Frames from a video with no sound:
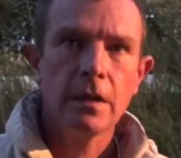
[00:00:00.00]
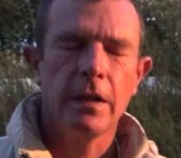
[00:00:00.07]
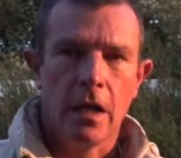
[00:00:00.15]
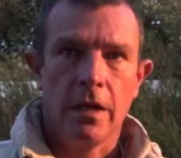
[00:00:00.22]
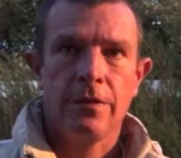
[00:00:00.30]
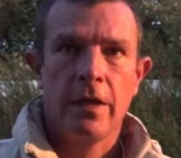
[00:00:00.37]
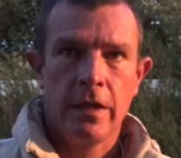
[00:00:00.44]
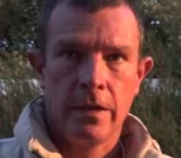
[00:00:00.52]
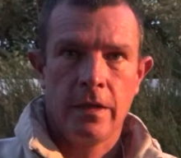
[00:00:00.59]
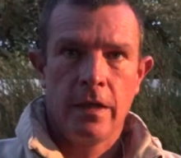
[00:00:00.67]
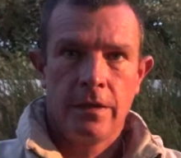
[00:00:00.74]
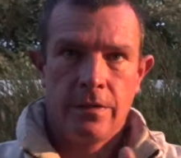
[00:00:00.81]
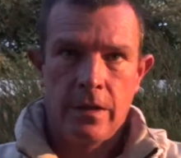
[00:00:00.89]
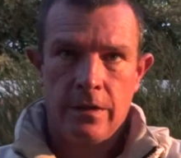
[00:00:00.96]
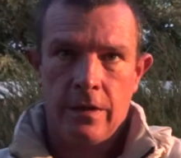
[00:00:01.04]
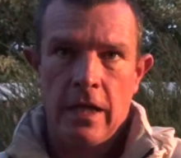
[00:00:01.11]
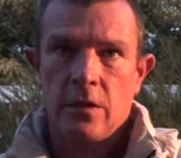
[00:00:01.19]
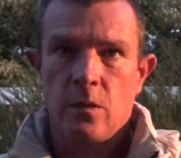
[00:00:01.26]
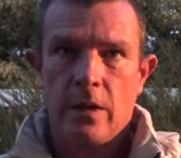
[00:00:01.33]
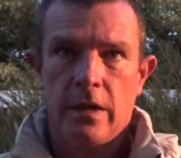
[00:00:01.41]
Yeah, and then in
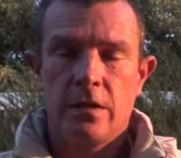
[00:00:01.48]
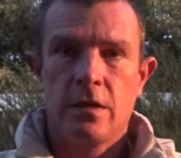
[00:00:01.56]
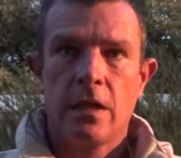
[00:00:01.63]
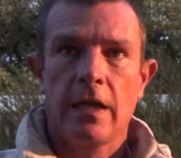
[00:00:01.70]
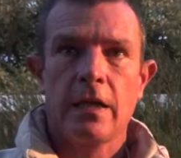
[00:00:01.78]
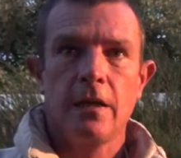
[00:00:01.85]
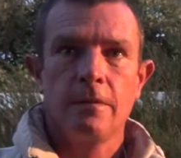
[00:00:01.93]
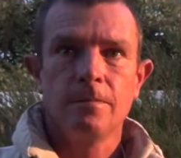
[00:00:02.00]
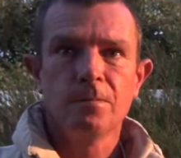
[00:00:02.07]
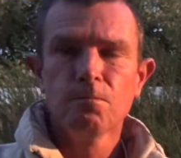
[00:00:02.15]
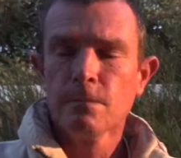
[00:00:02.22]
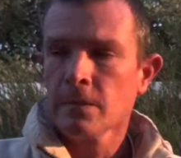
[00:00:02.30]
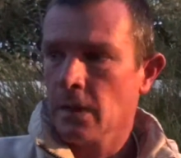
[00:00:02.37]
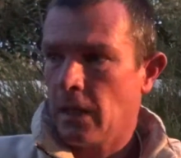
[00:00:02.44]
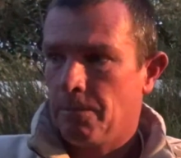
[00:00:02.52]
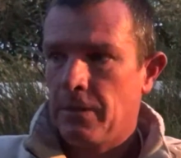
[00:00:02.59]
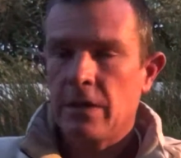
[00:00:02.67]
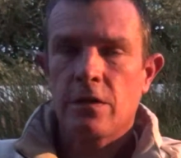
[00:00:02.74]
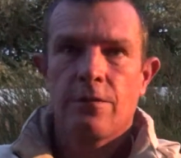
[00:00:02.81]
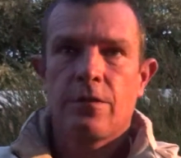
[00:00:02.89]
that way, it's like a
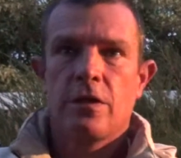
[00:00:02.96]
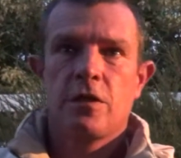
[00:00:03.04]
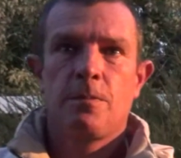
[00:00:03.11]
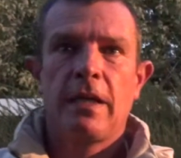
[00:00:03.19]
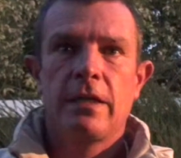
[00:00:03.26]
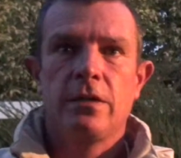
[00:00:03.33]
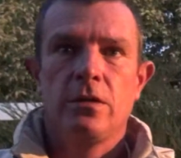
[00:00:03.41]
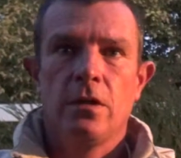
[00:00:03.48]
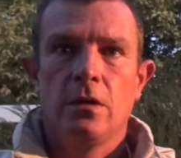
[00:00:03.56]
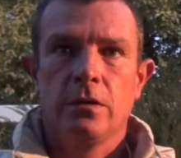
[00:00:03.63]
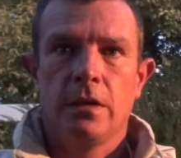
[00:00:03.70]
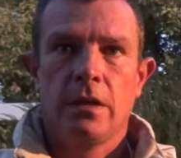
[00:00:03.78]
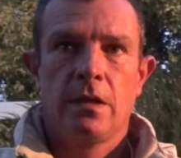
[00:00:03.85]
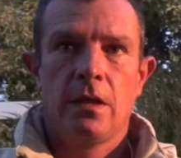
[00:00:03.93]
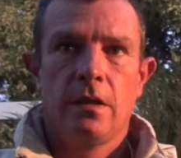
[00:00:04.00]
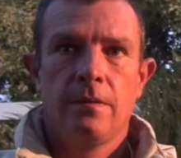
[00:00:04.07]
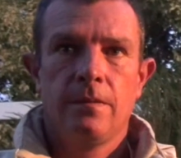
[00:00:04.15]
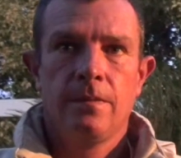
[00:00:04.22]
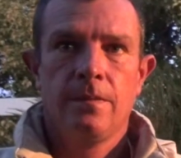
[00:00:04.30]
piece of respect you're holding there.